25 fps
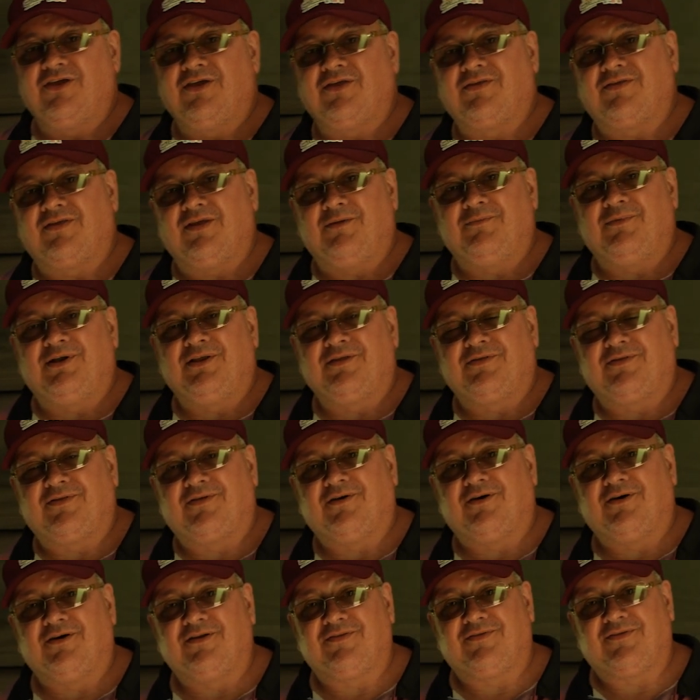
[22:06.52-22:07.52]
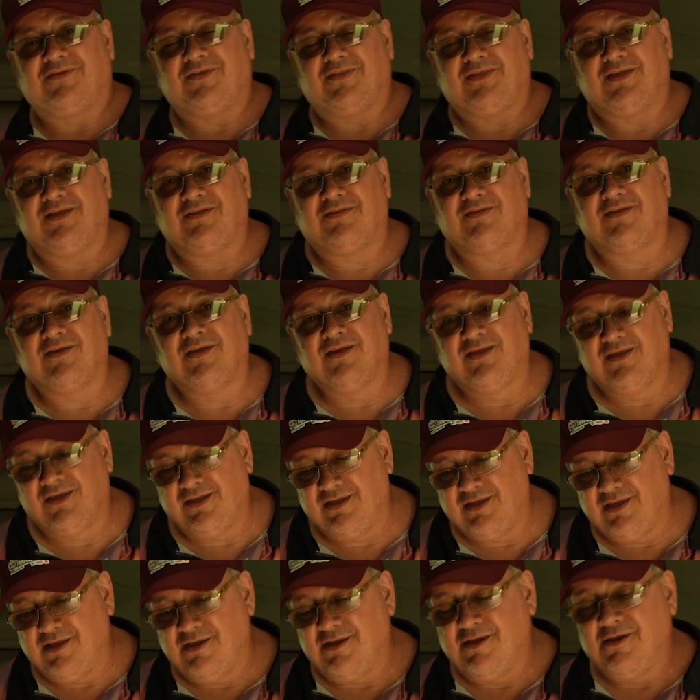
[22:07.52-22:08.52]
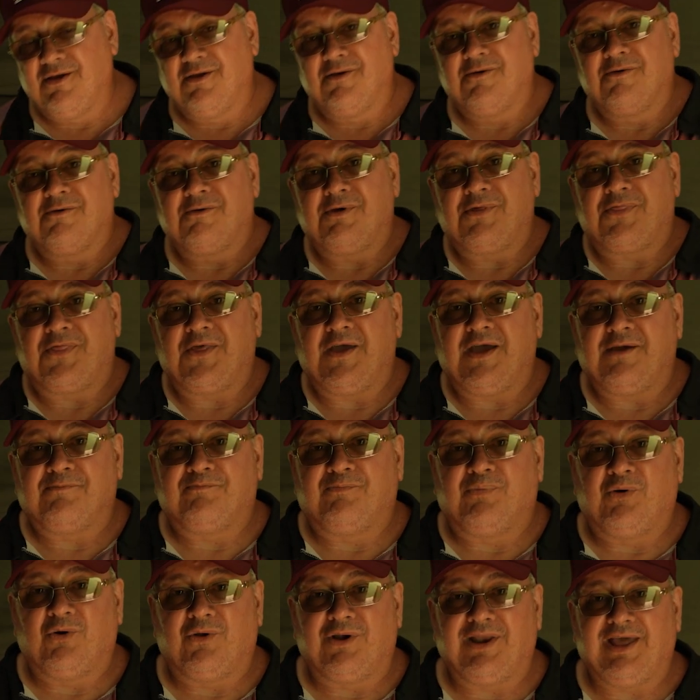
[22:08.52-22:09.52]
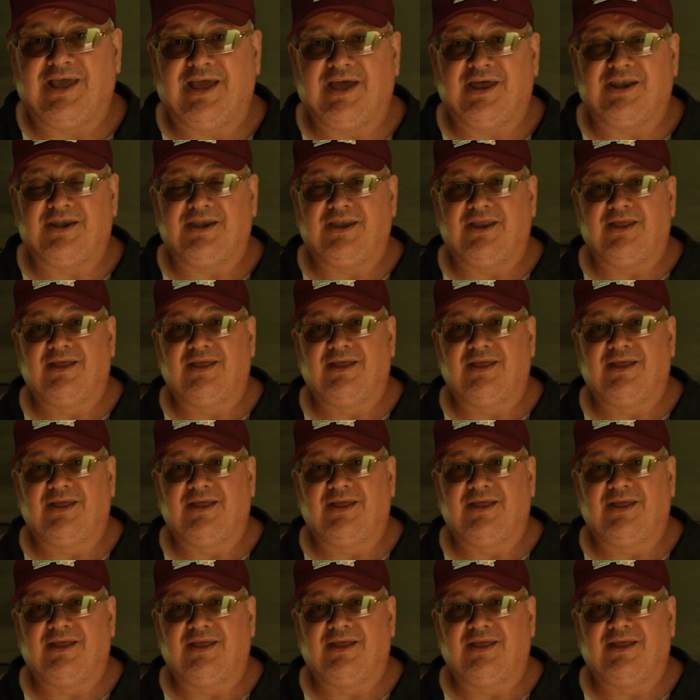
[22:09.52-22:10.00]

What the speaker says: similar size to this with that pull out